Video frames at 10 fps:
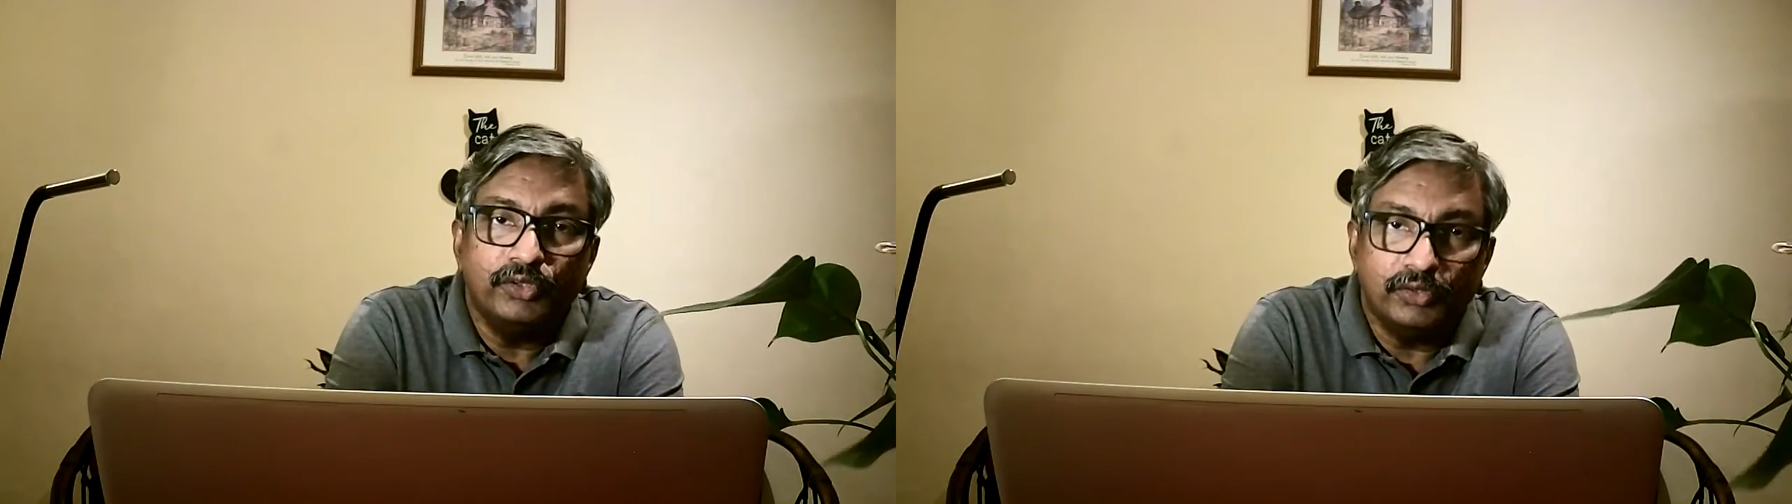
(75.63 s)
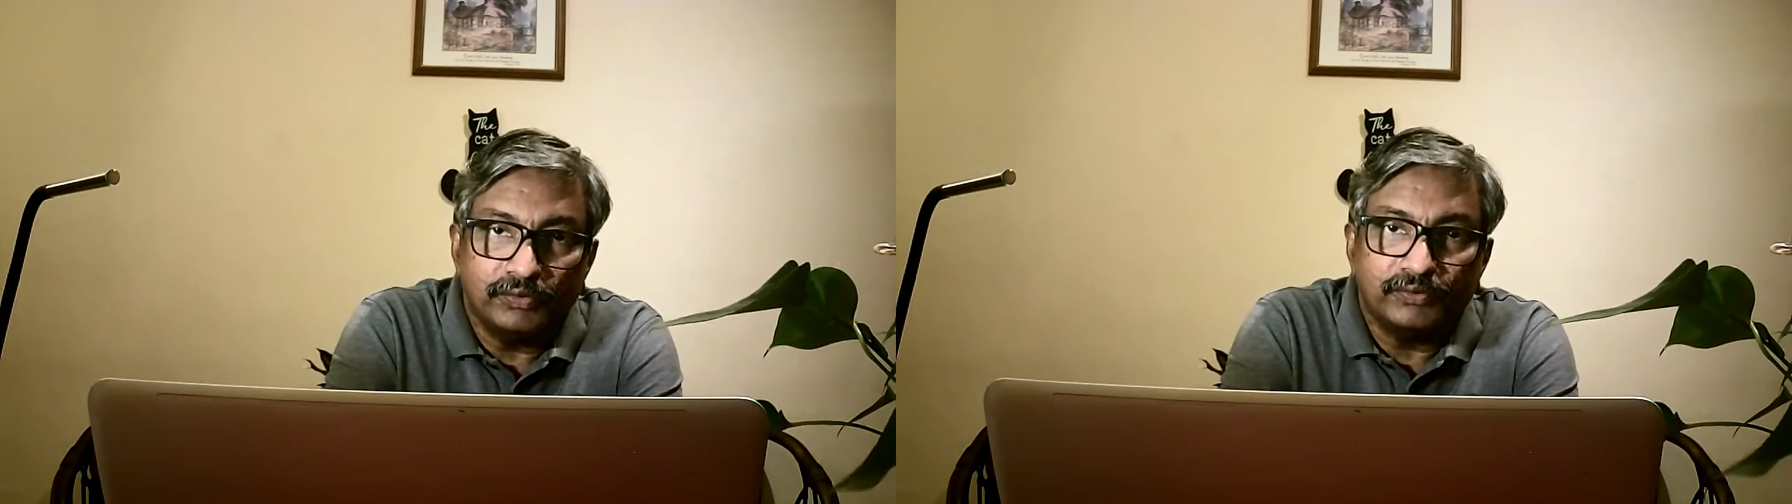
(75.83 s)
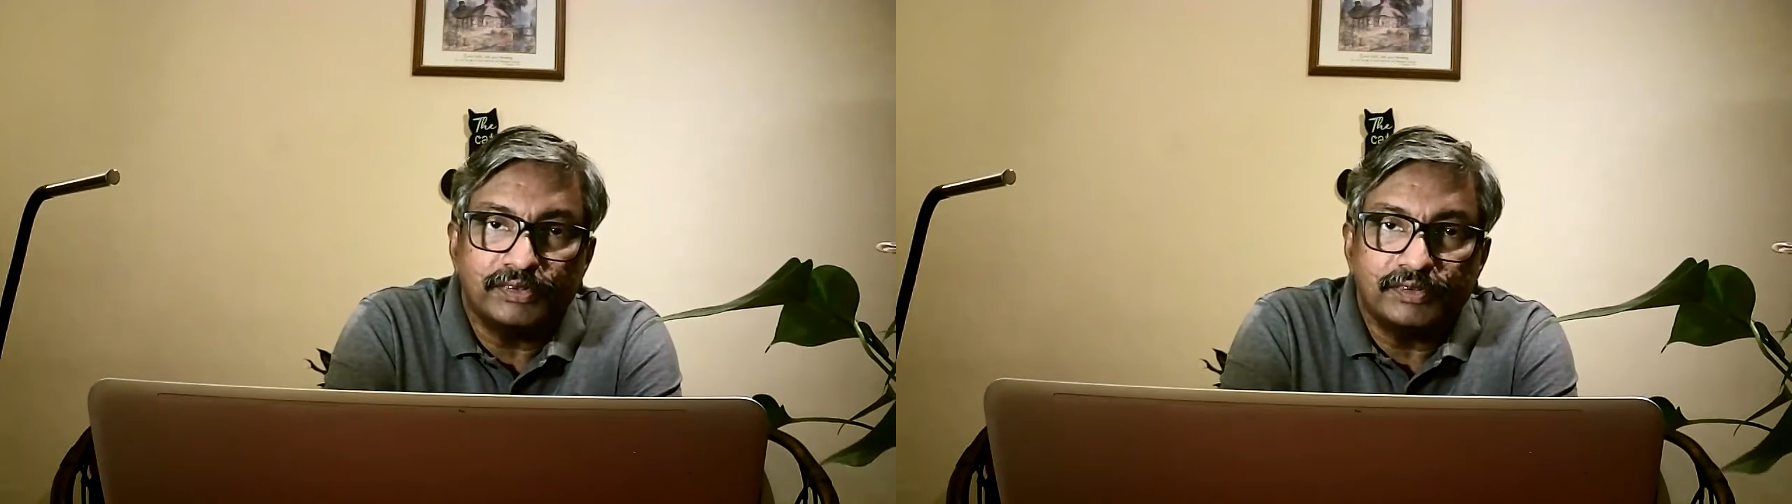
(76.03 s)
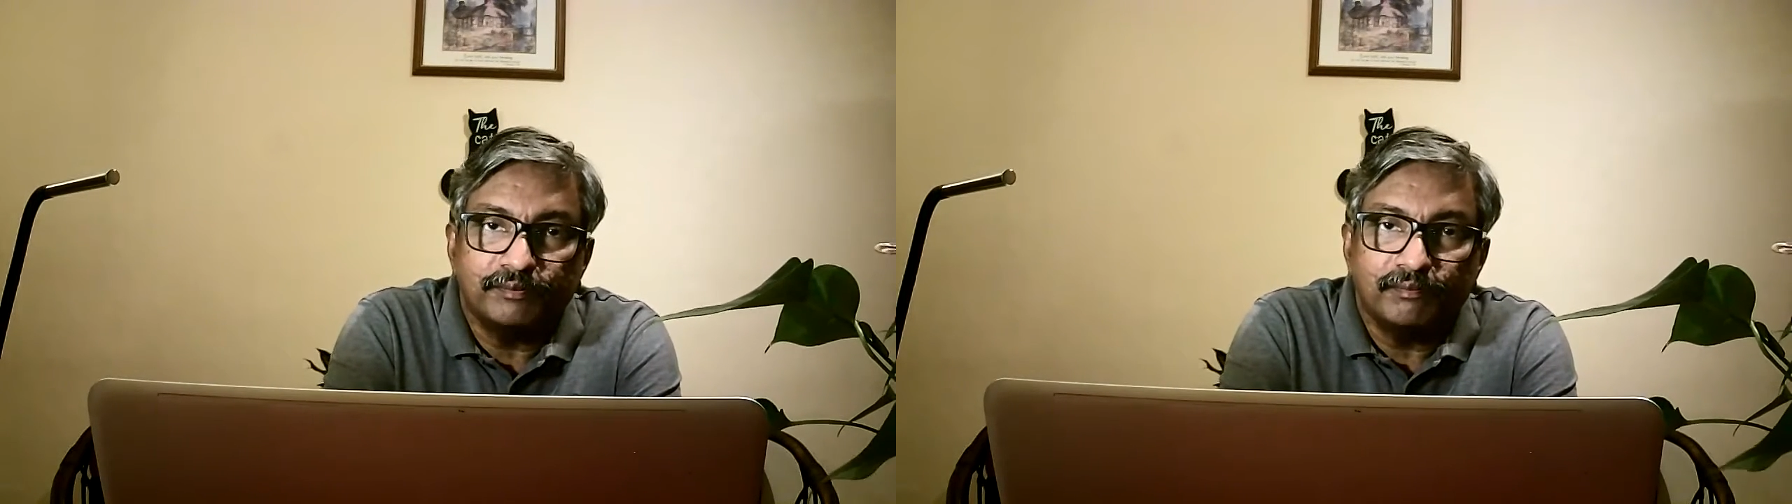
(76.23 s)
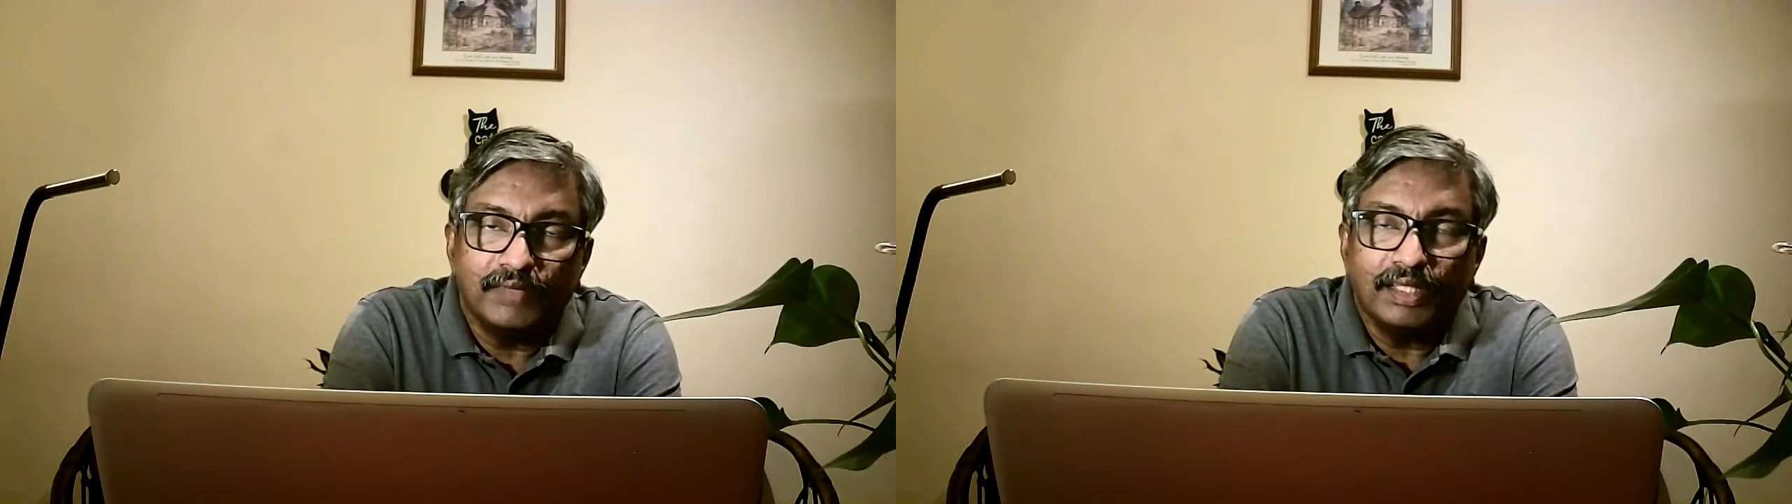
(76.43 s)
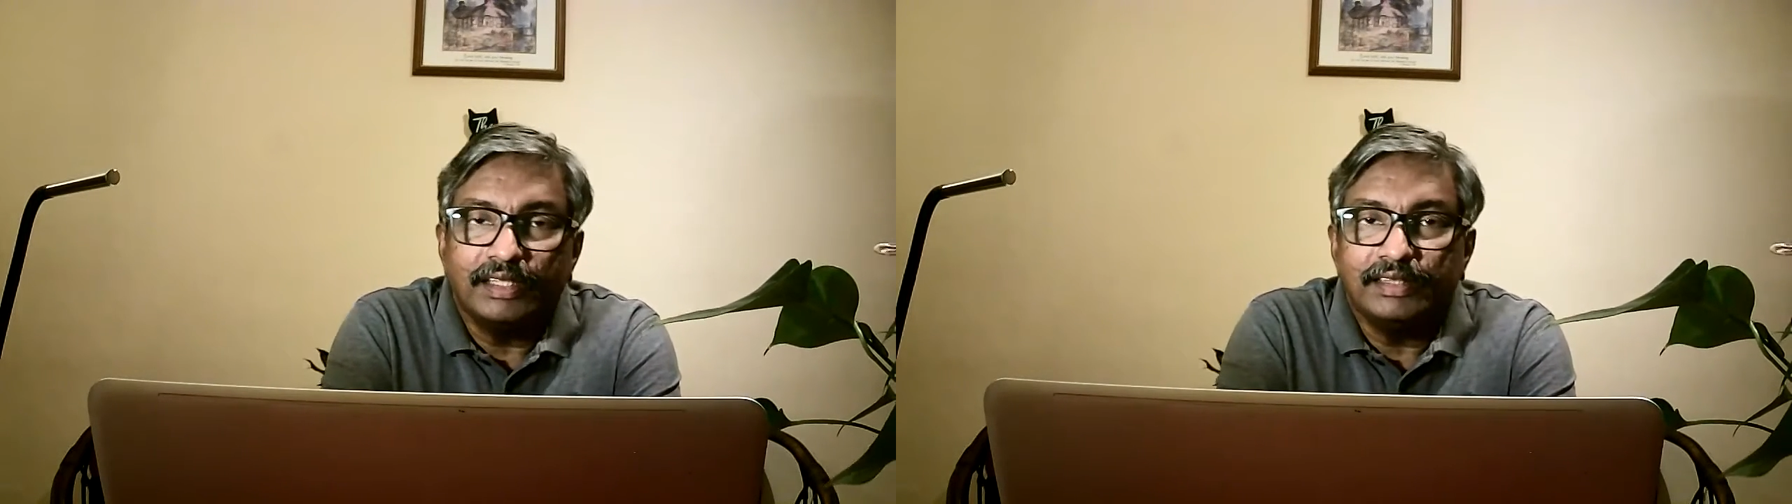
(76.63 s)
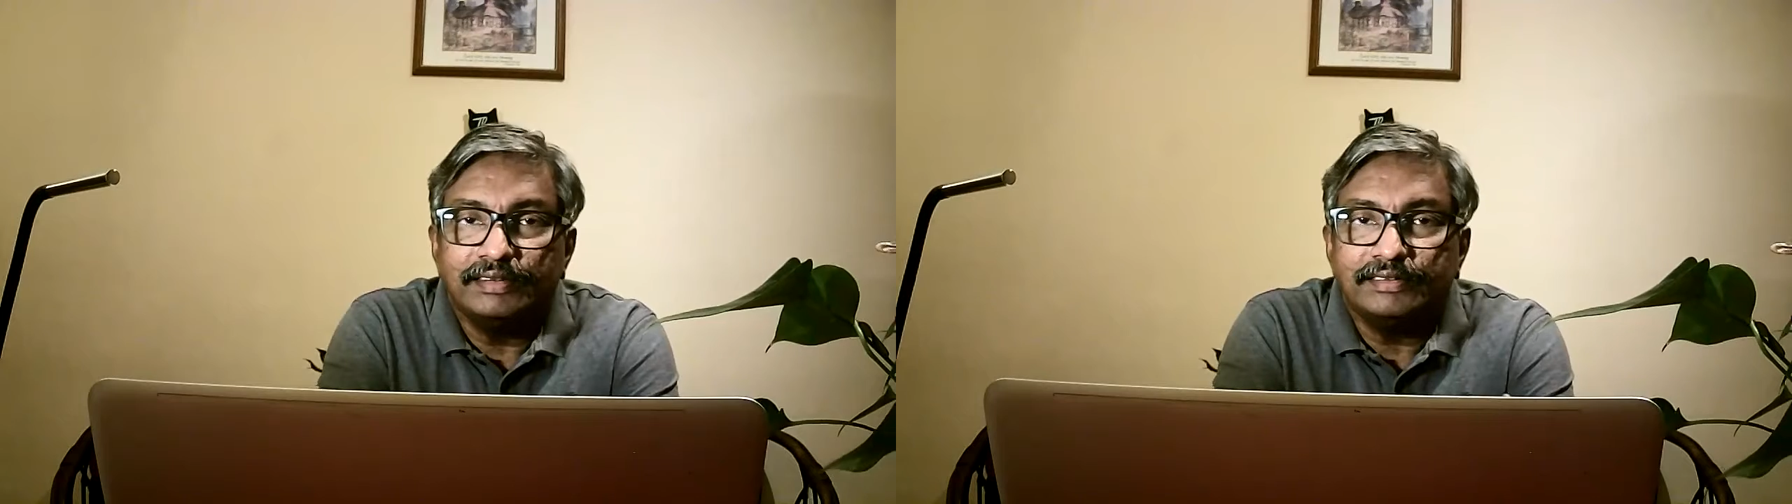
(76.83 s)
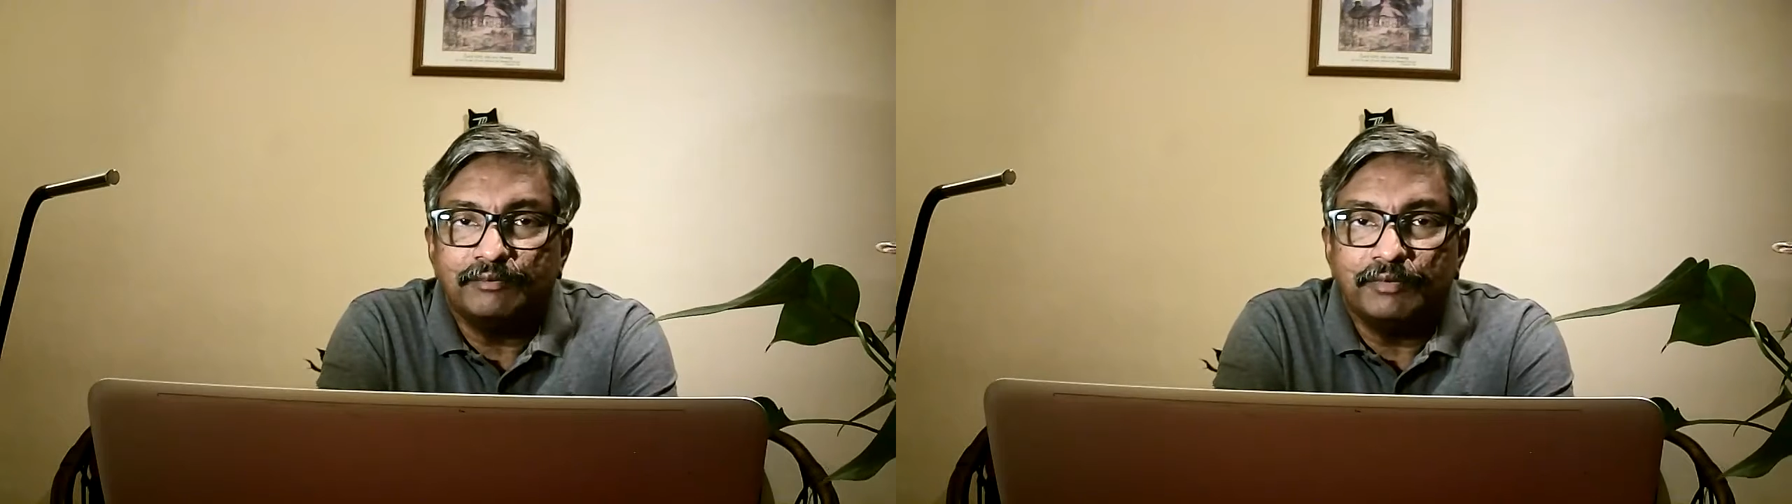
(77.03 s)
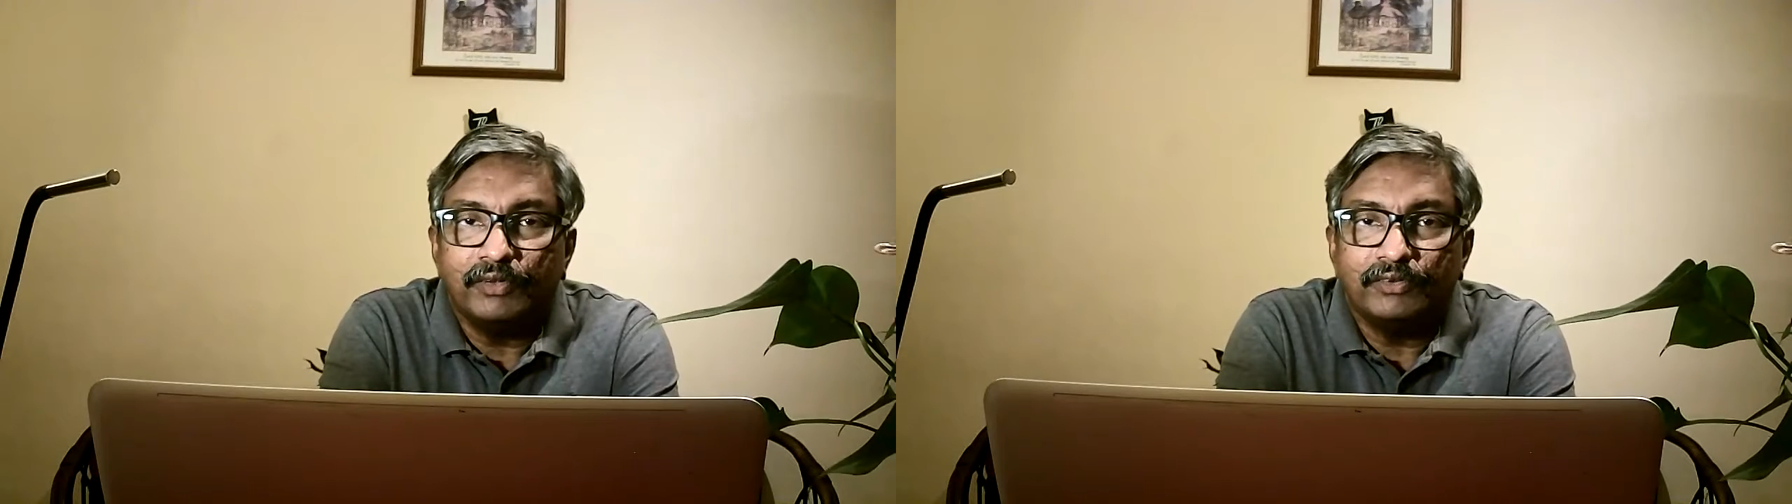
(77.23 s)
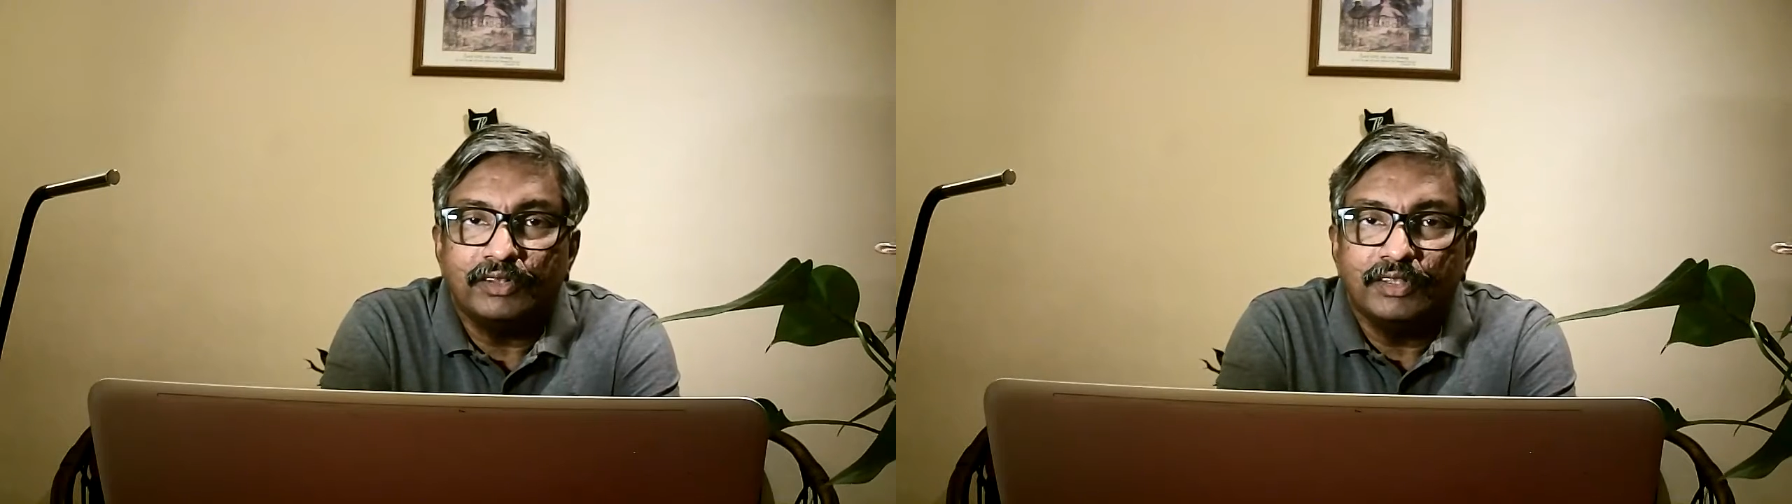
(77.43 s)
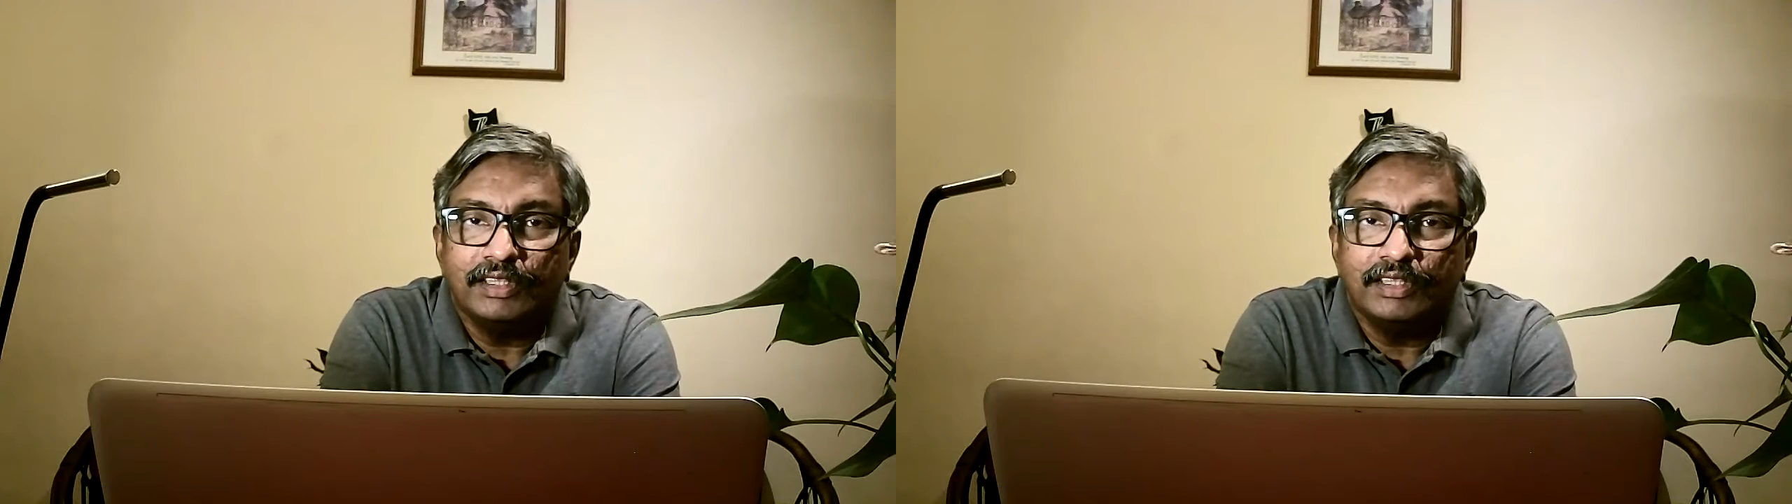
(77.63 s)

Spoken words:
news. It is about